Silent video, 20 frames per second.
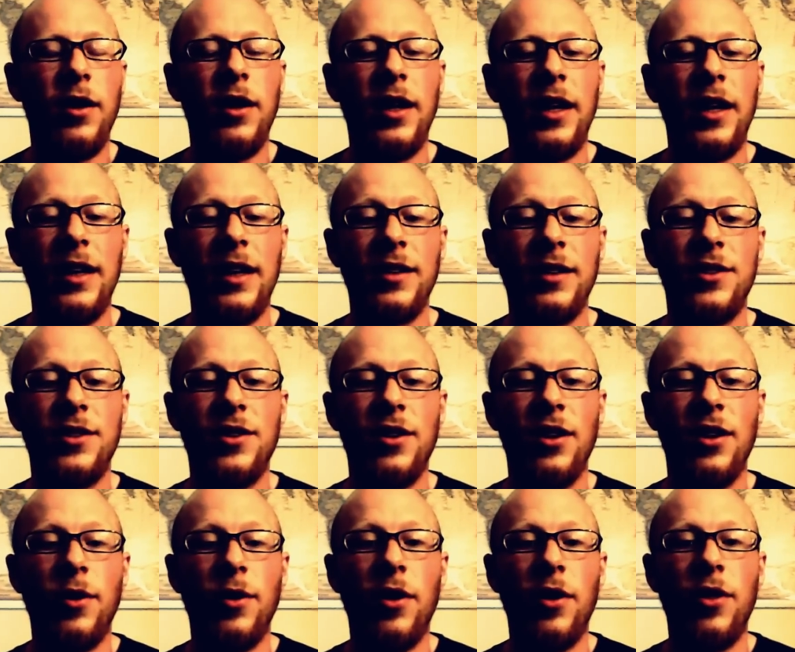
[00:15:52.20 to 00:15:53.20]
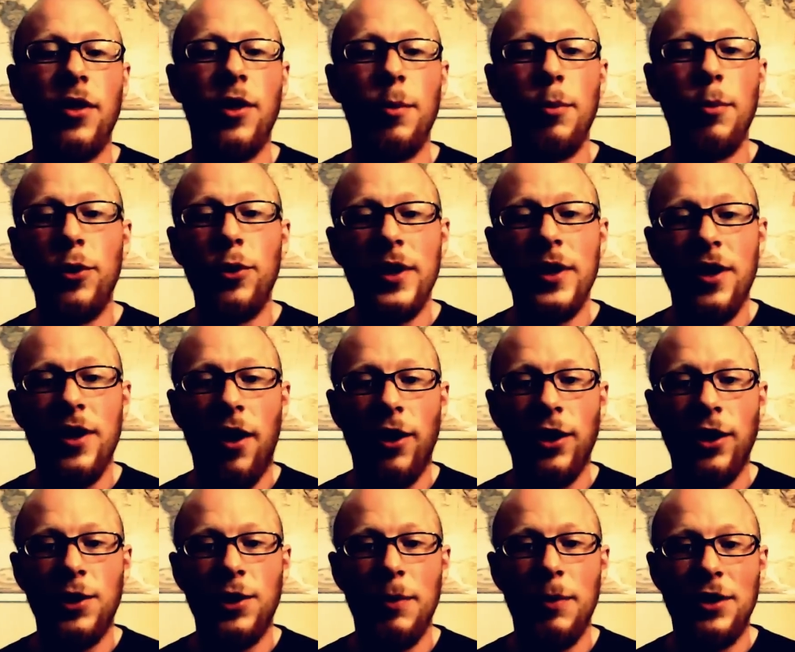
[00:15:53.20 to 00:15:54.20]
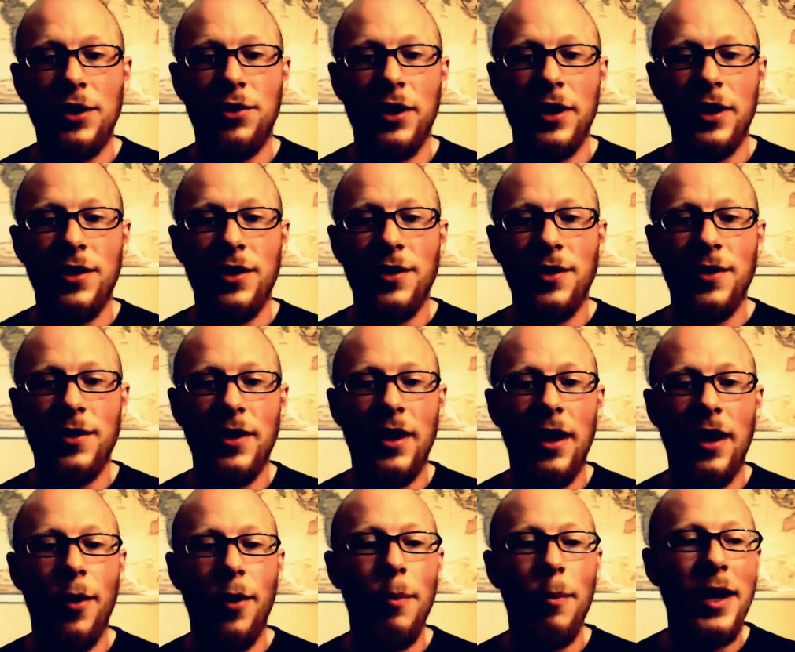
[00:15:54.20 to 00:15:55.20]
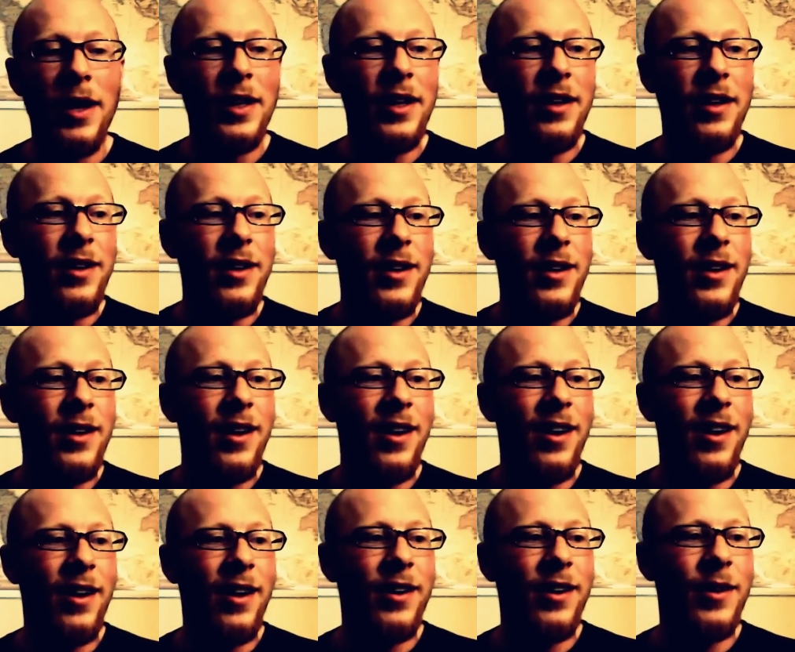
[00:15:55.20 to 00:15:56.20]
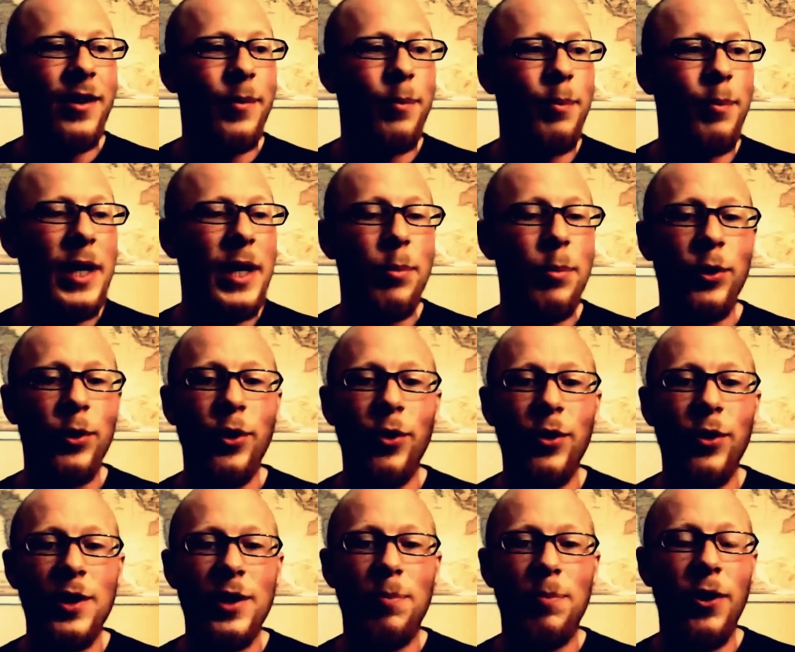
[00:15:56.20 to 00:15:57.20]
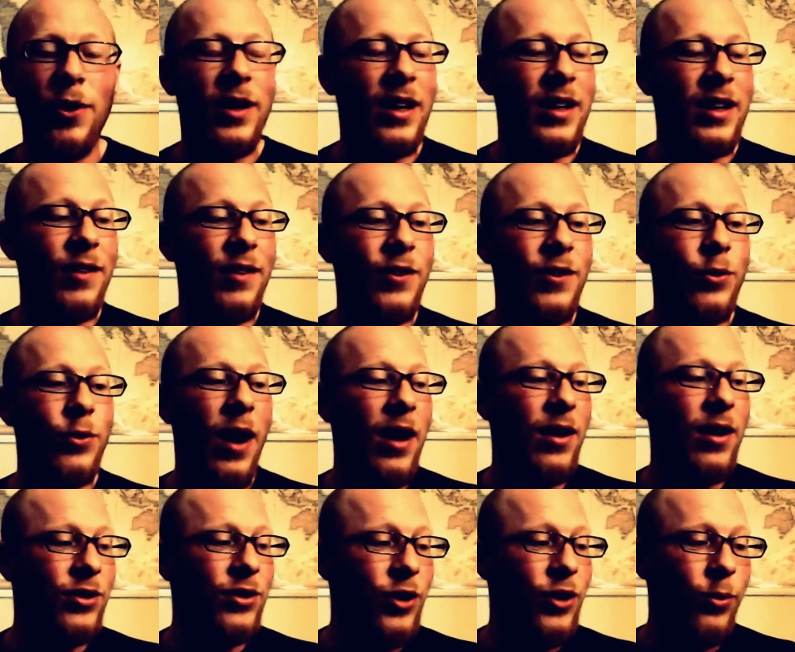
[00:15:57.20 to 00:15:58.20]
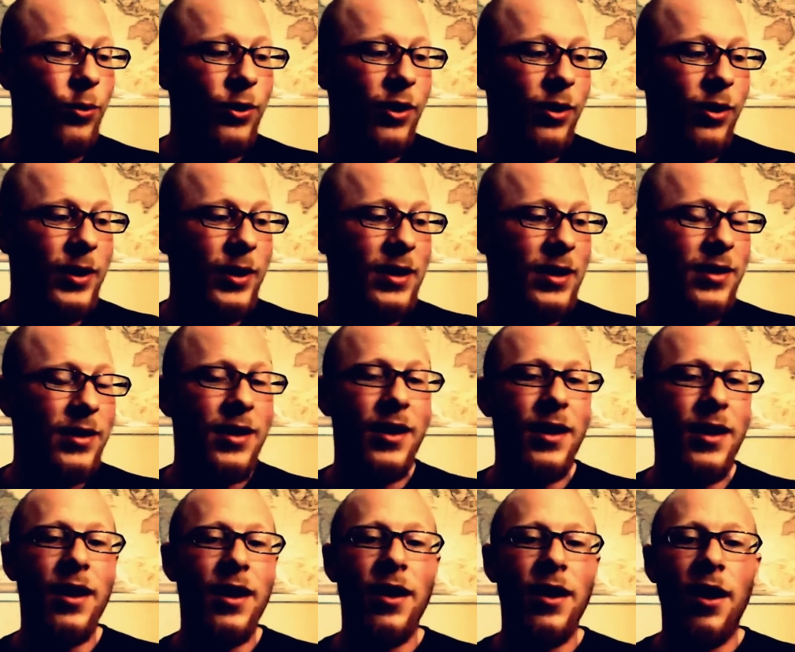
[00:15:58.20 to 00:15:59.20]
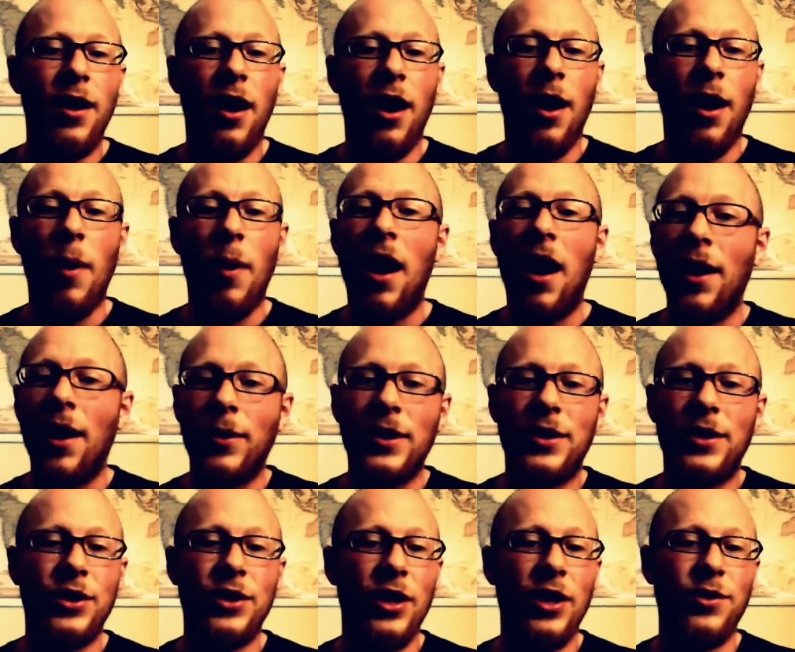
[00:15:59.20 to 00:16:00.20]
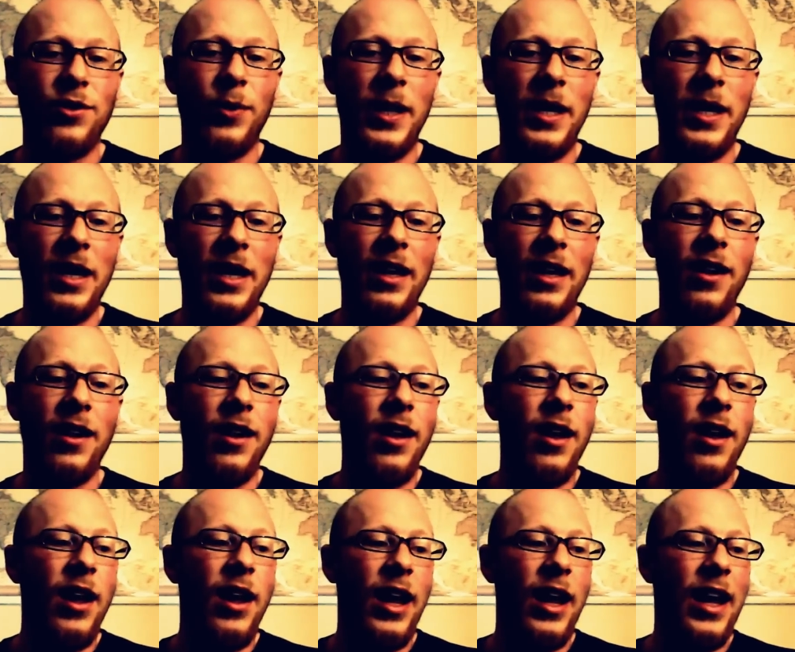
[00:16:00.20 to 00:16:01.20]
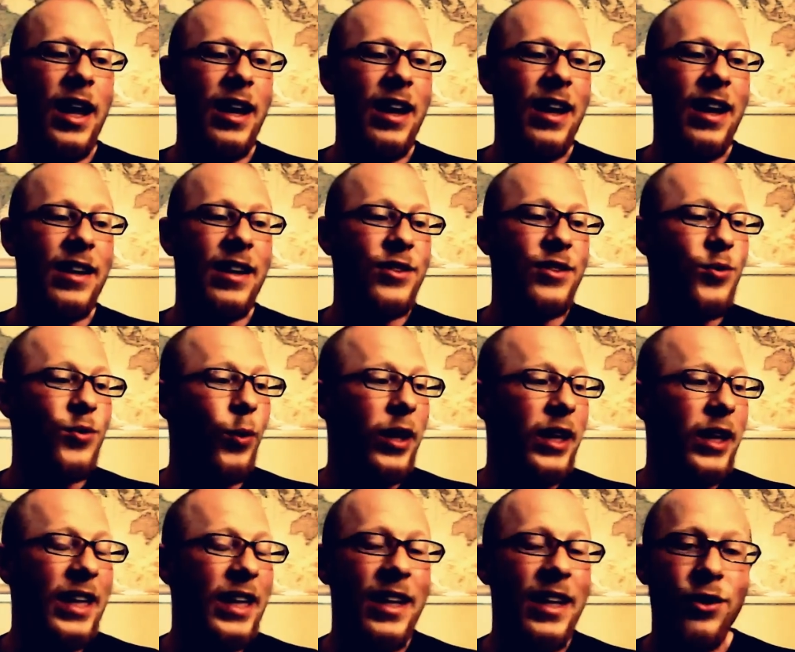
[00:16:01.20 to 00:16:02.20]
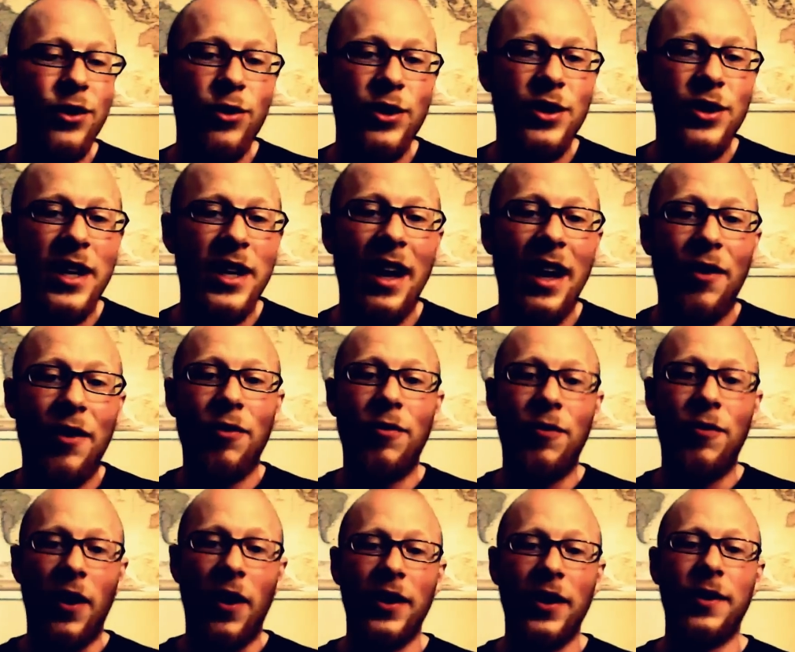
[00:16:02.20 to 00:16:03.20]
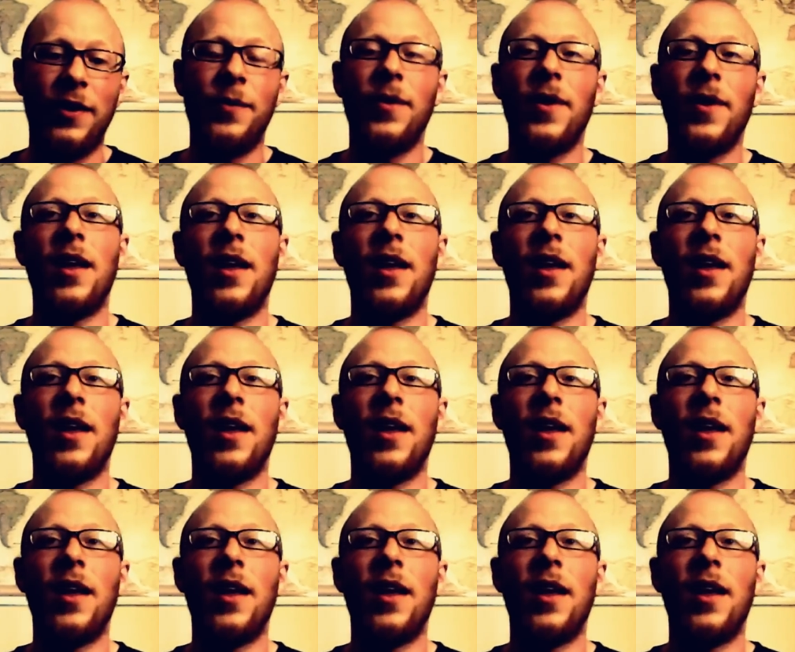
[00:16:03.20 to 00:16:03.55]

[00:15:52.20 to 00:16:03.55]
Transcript: is the Moon is a Harsh Mistress. Now, many um, people know this book, and if you don't know it, um, I would suggest reading it. It is really interesting and fun,